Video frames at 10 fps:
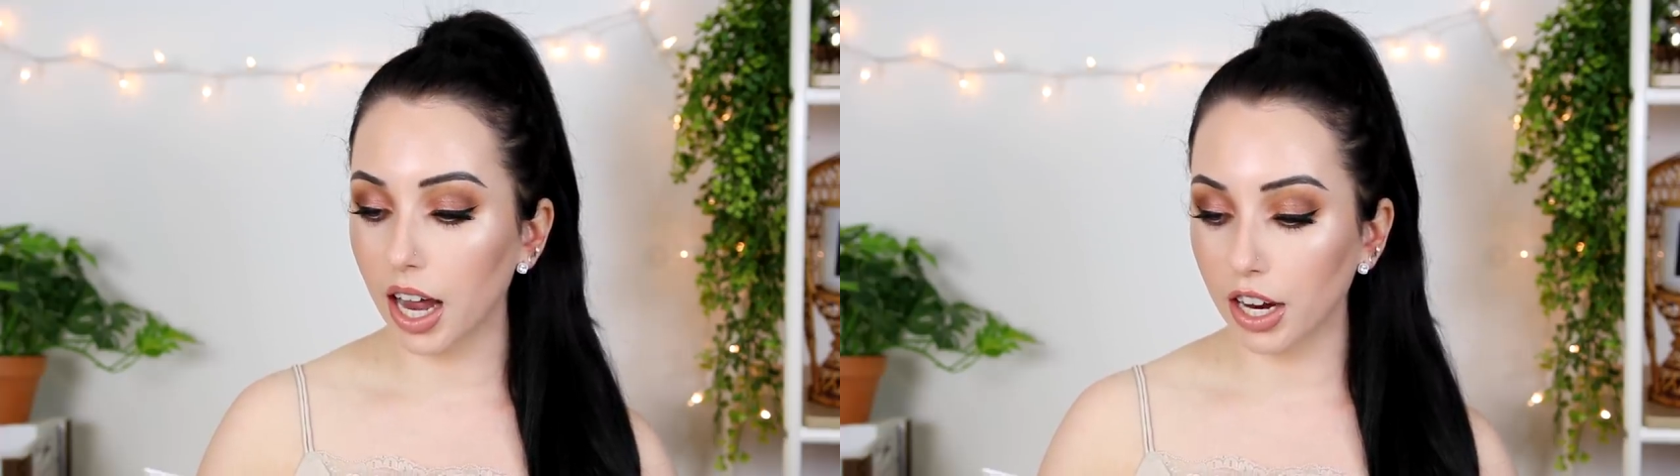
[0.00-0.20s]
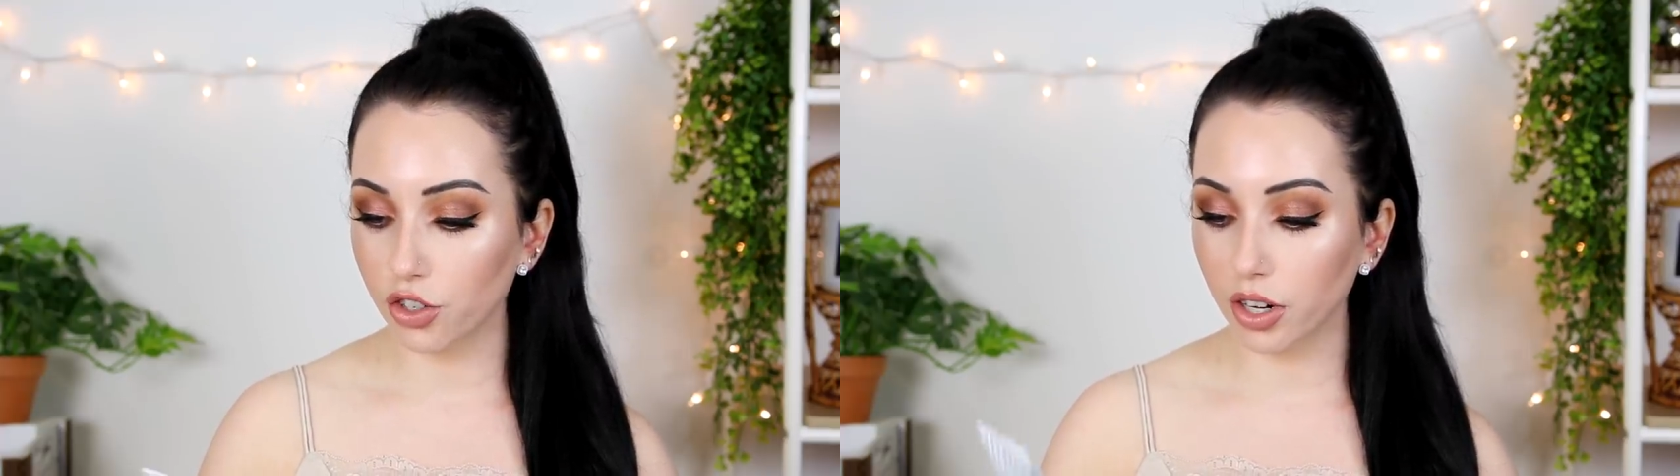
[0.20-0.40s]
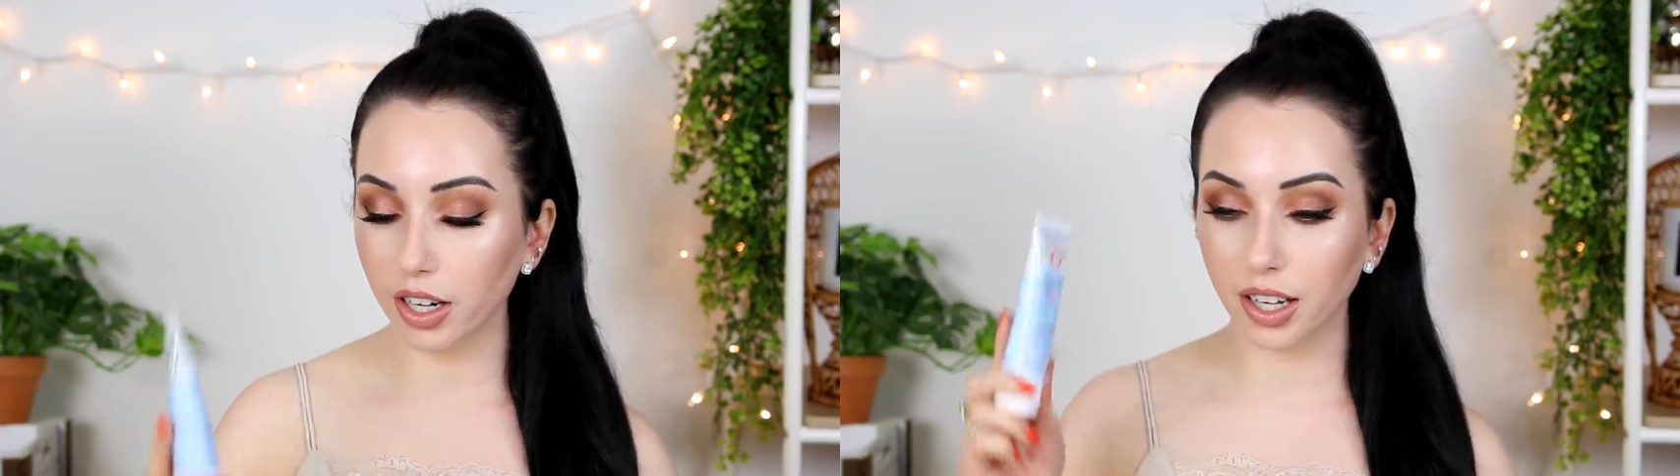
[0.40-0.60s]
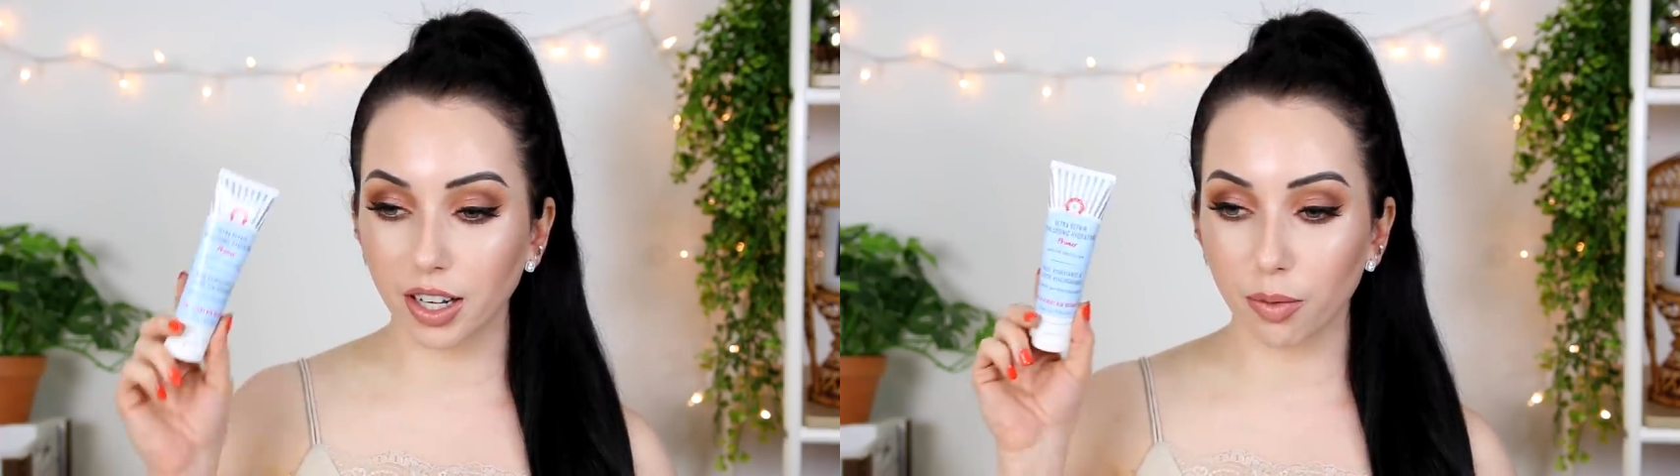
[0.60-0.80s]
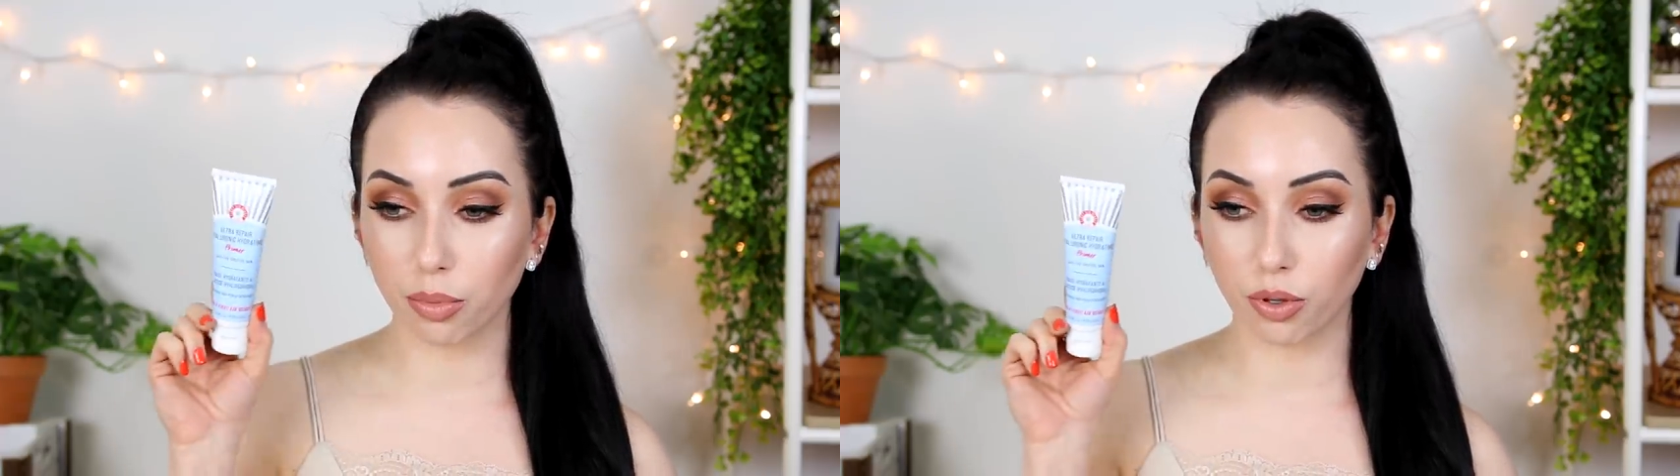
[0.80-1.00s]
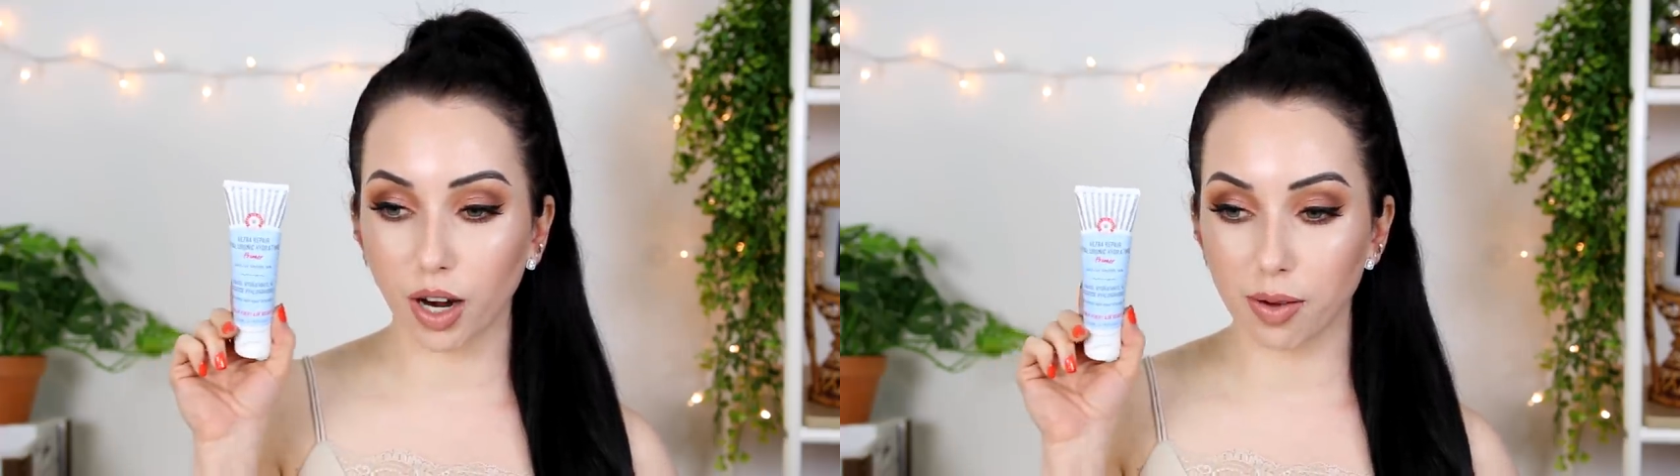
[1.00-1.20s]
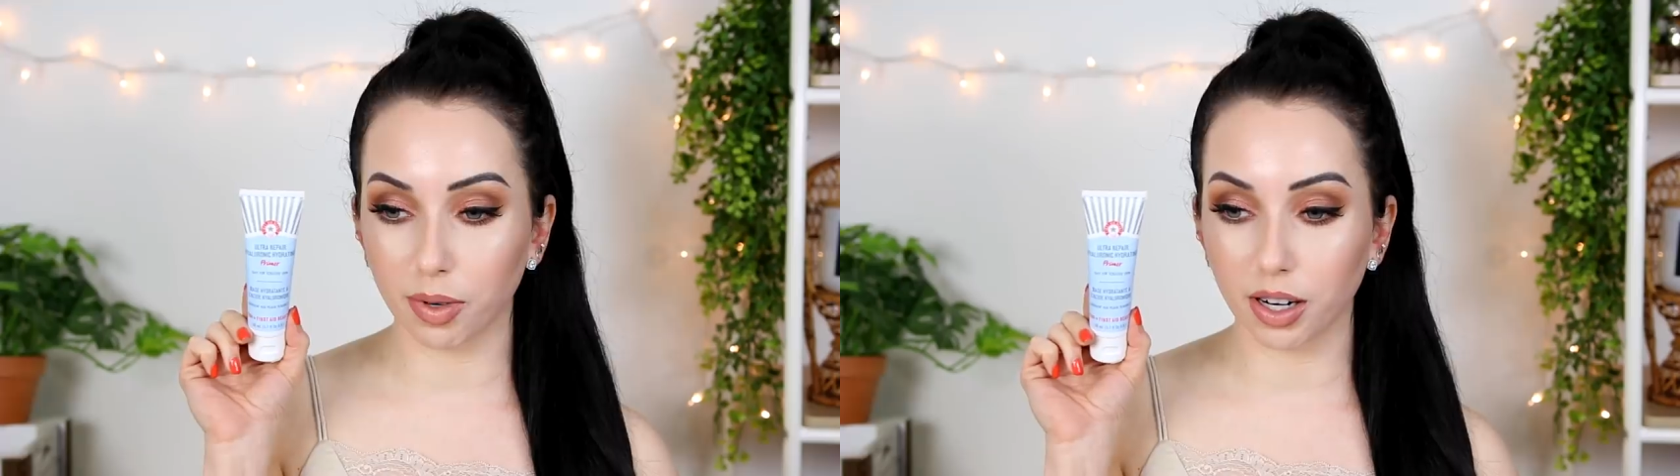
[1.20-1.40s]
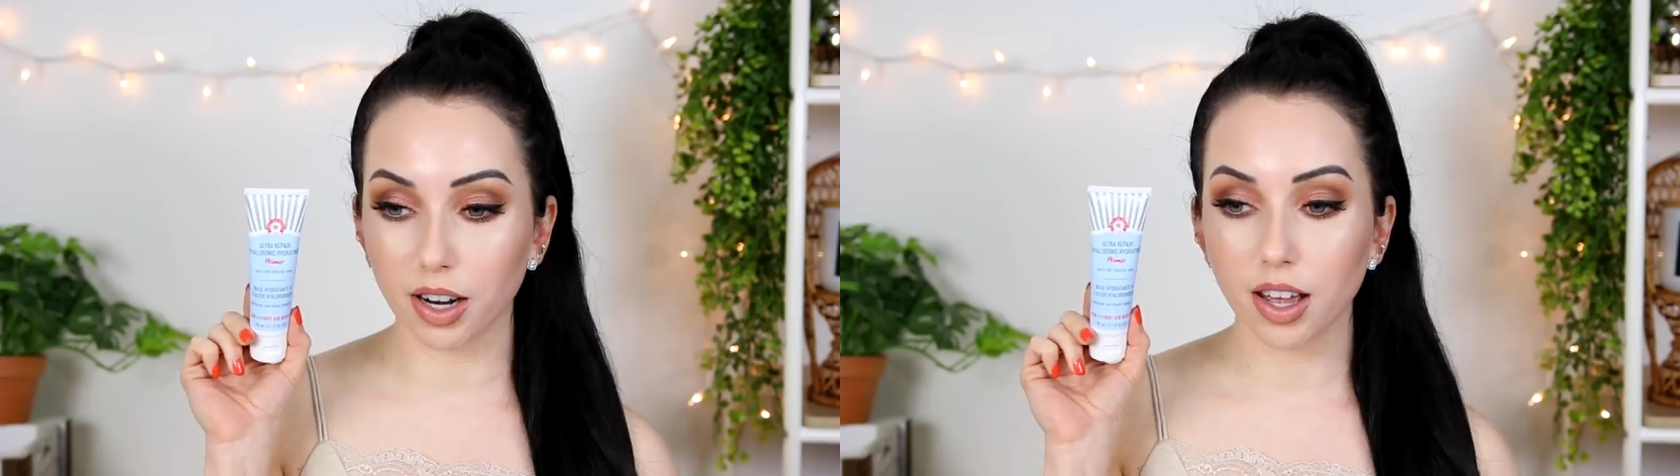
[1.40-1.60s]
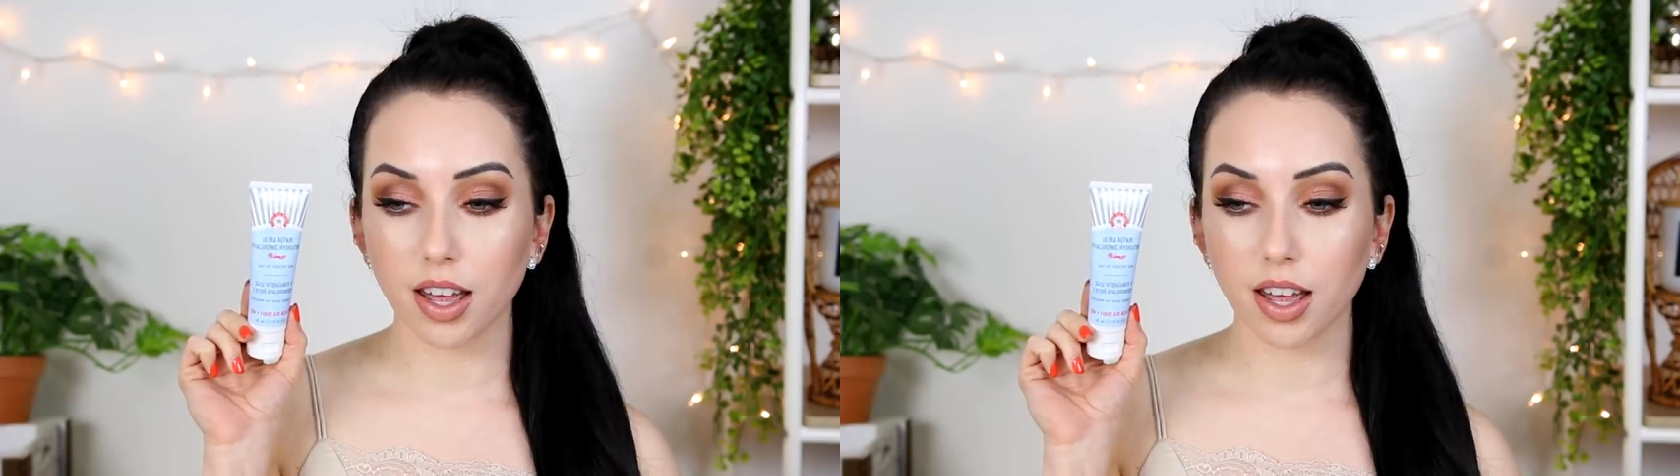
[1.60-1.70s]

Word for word: Hydrating Primer.